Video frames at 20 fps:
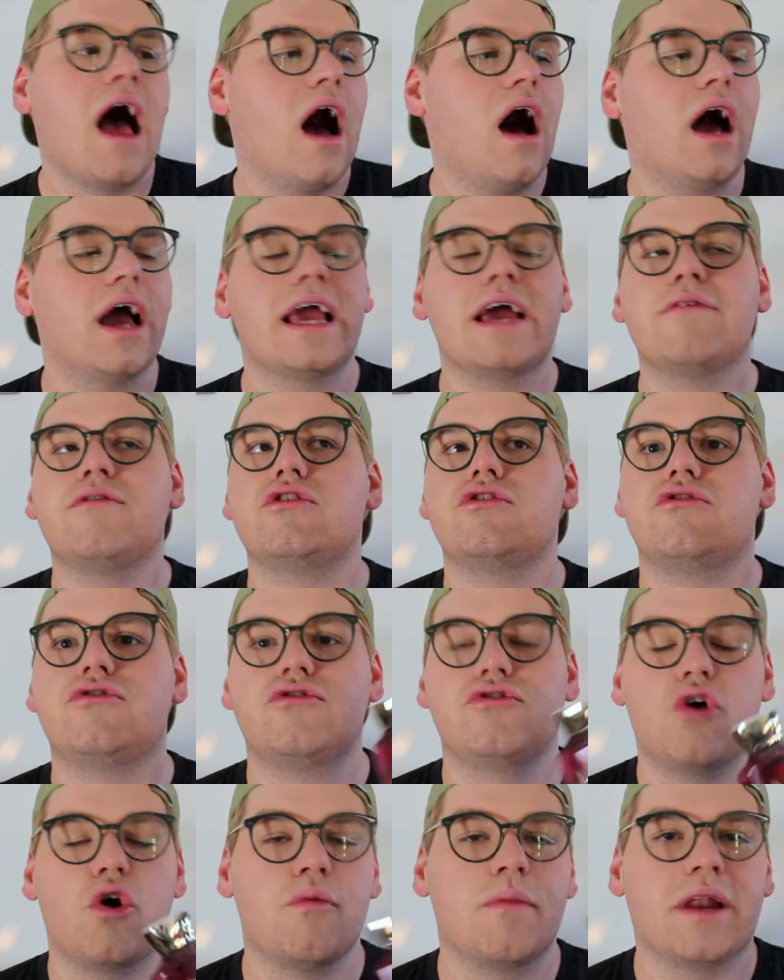I have
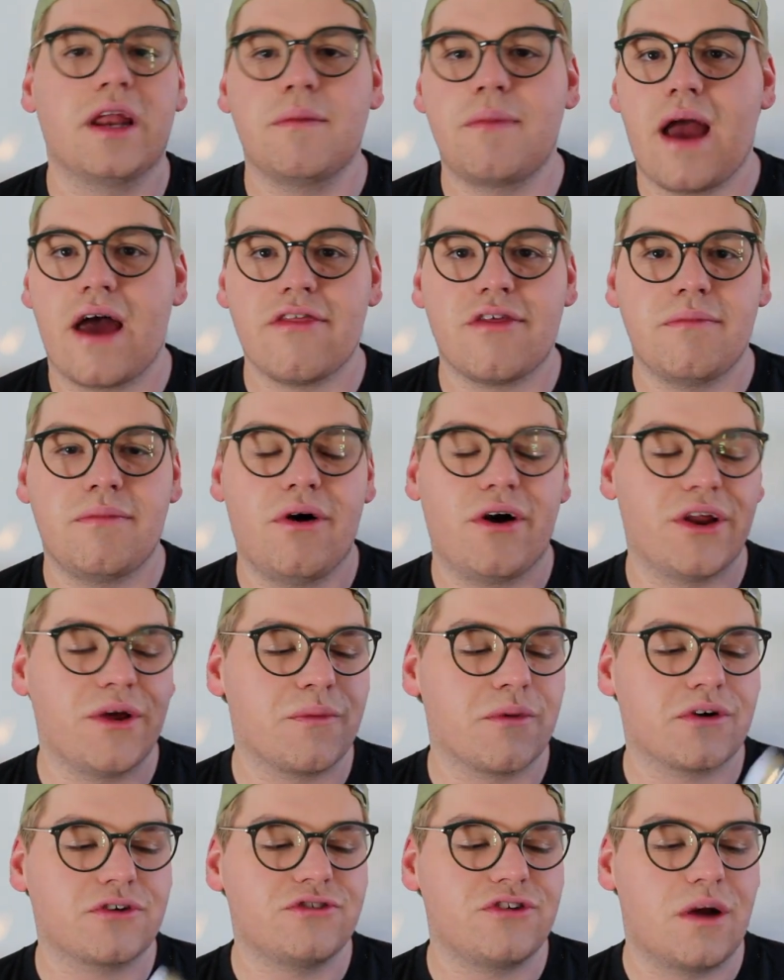so many Bath and Body
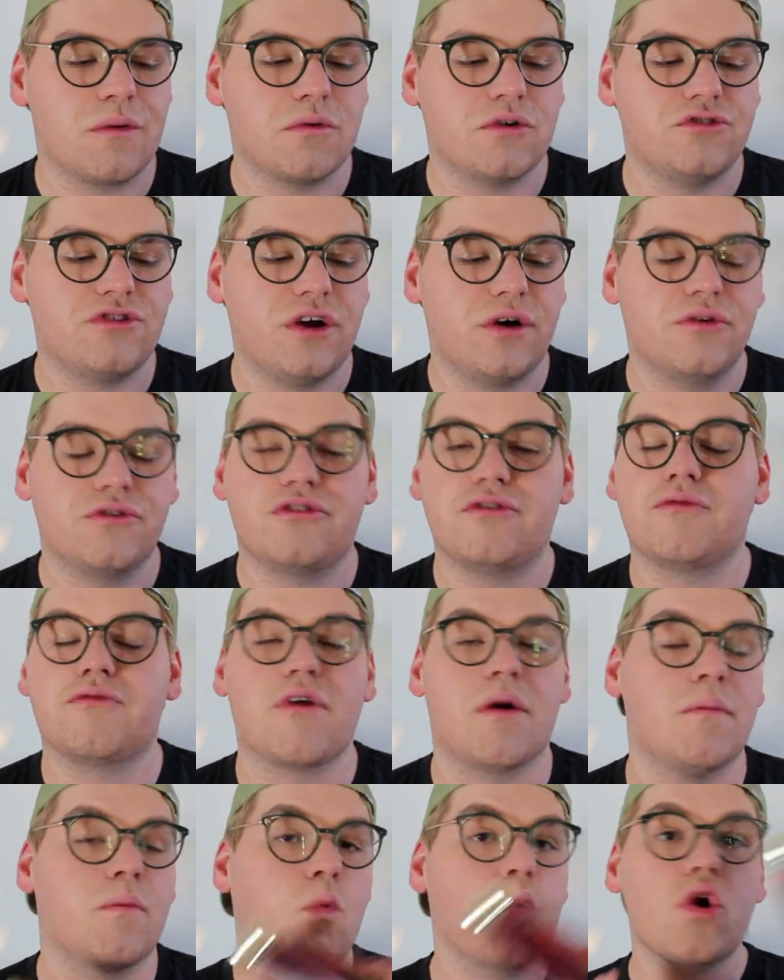Works shower gels
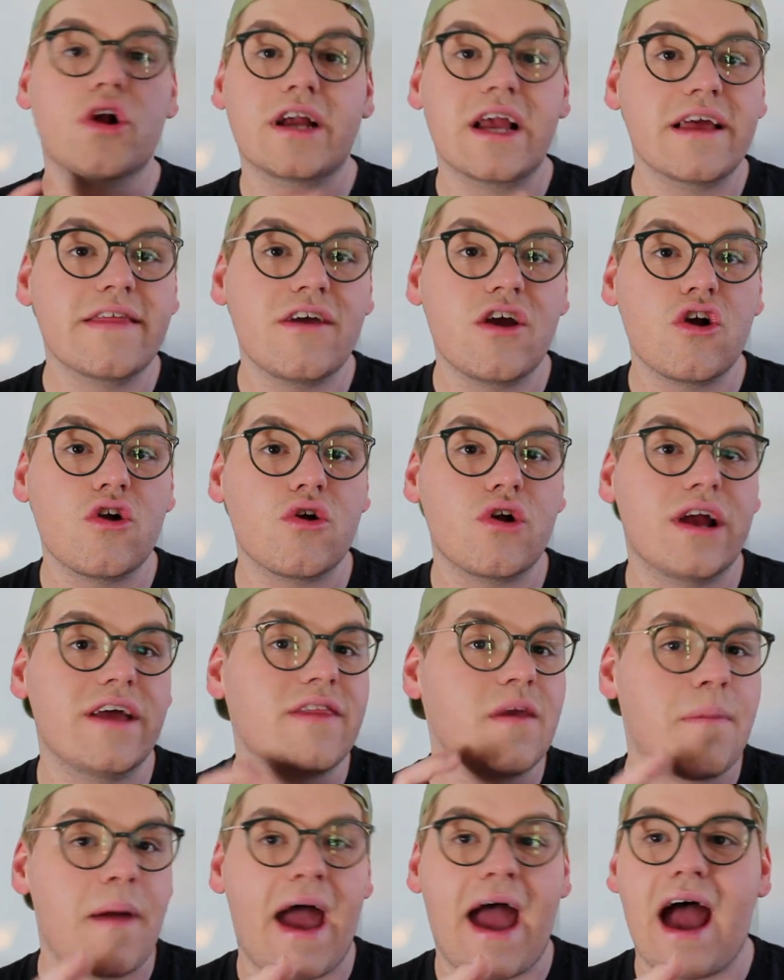from working there in
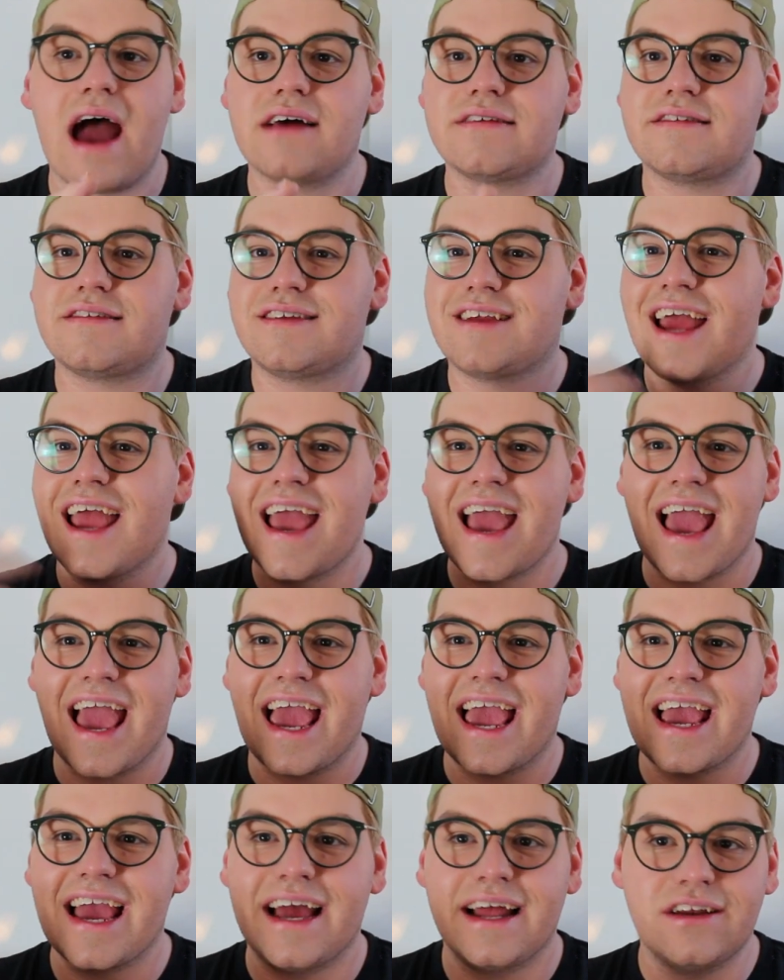the past
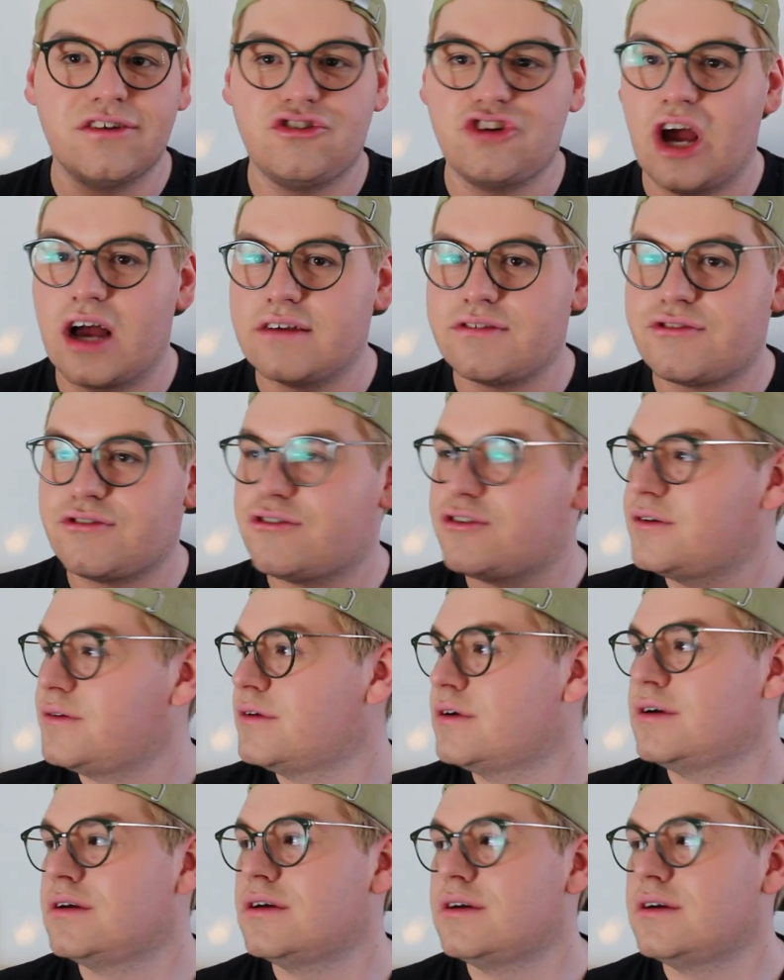and just